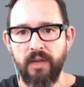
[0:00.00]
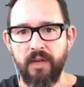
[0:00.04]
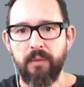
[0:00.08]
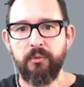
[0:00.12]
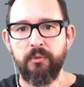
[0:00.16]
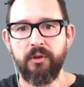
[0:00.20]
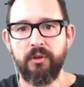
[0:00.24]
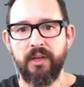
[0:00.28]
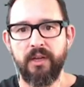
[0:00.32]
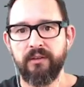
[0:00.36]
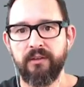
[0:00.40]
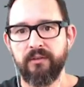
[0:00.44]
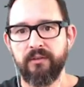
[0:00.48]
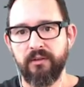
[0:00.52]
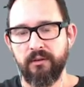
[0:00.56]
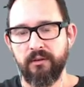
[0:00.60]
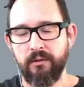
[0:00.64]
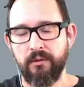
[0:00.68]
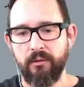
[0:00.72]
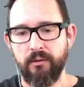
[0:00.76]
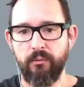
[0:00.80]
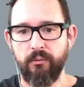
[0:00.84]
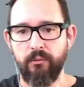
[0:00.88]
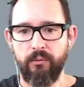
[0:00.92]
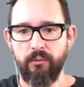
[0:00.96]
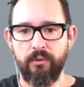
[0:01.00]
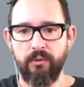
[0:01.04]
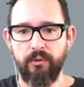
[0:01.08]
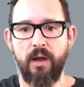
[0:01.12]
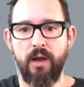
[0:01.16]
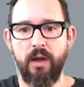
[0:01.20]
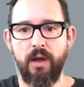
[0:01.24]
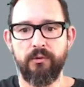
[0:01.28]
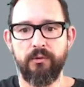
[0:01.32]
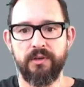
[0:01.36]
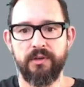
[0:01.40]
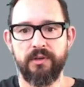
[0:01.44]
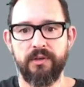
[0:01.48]
emulate
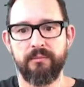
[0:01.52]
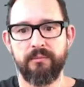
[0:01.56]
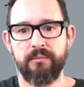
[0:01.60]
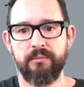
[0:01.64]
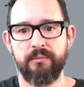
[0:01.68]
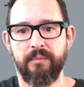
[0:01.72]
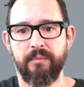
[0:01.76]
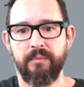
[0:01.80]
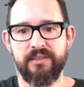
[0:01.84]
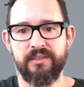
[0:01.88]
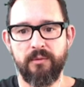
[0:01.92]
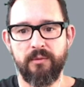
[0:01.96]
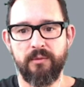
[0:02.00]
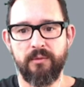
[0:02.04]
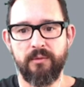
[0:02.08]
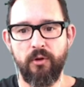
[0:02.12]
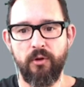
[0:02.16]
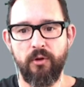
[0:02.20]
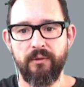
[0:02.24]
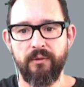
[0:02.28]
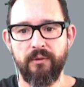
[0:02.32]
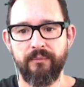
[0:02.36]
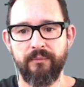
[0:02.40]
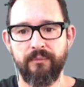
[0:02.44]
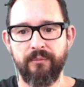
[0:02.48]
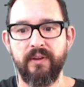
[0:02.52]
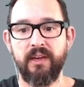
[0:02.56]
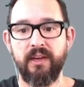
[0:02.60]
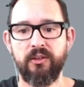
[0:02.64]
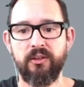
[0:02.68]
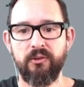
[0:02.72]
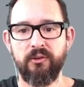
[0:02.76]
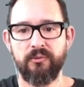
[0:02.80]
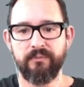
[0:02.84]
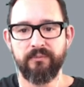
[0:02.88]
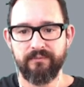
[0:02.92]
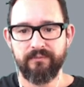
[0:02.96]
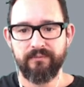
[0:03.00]
our plaster model.
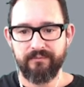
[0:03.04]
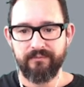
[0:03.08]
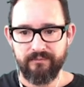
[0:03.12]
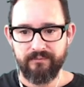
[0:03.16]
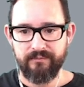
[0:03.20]
Thank you.